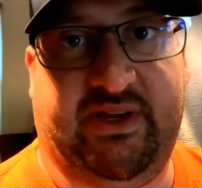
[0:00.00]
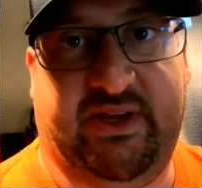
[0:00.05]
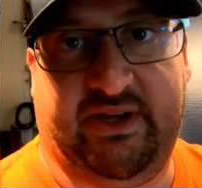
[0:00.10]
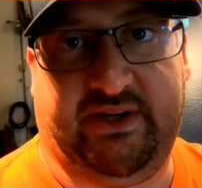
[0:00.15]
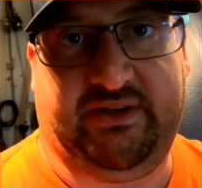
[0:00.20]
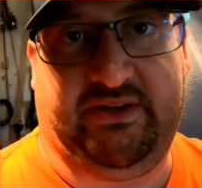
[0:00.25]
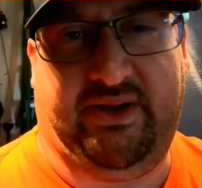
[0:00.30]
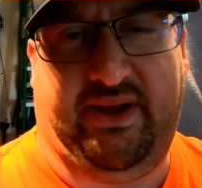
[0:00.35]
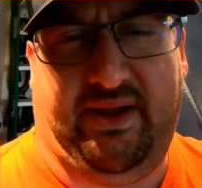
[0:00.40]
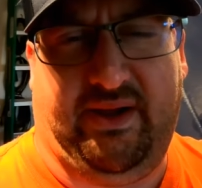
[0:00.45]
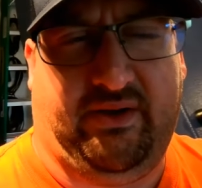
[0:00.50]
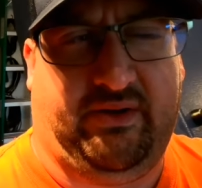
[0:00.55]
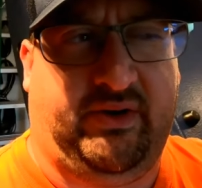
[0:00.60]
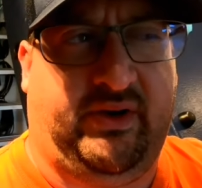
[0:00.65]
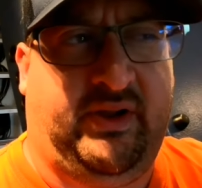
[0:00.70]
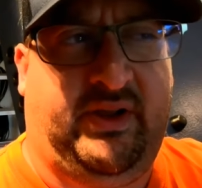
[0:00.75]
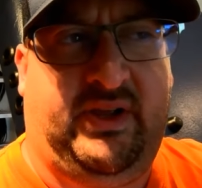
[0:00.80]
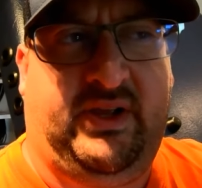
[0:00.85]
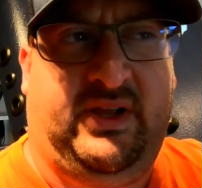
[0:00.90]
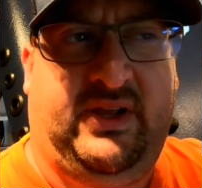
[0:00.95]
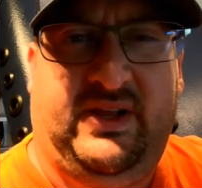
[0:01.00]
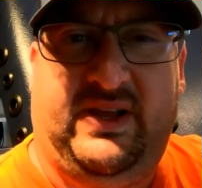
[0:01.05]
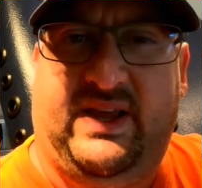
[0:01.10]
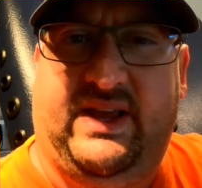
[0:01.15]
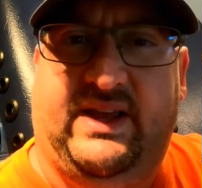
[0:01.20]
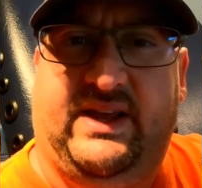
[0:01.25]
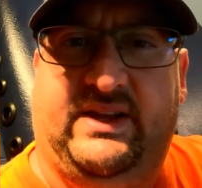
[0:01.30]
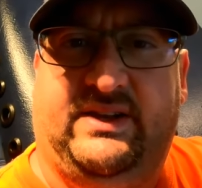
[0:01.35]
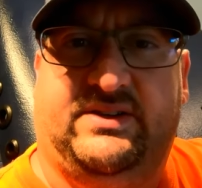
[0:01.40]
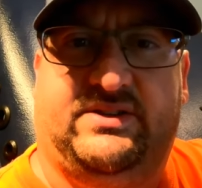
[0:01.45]
kick down
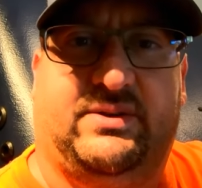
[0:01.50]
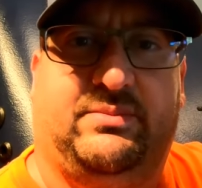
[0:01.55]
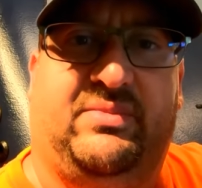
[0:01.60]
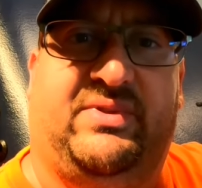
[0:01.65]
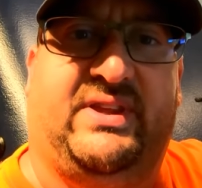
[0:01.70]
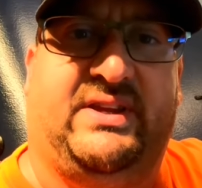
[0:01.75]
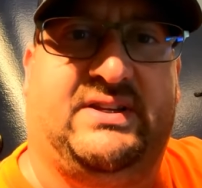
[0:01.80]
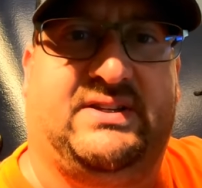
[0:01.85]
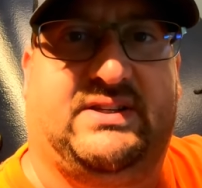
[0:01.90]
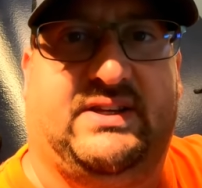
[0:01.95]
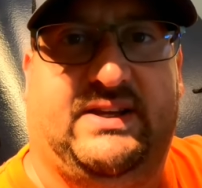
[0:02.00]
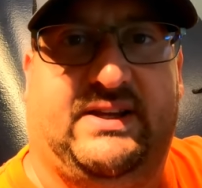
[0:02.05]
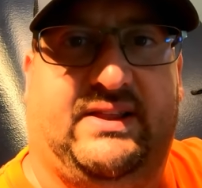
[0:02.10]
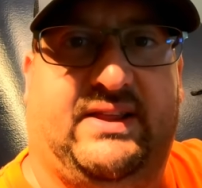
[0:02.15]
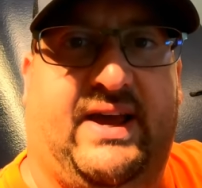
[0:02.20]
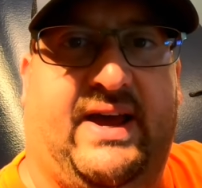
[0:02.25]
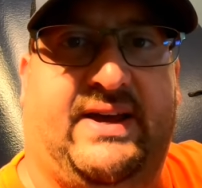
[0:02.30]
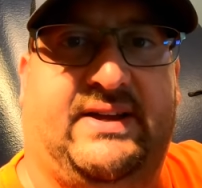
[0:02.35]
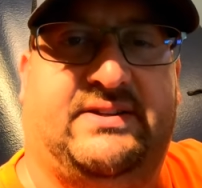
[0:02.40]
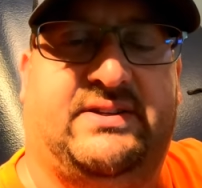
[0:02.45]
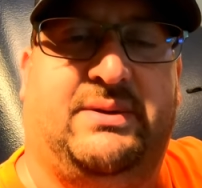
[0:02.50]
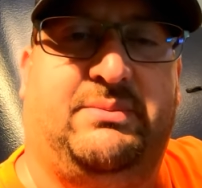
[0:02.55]
and some things like that.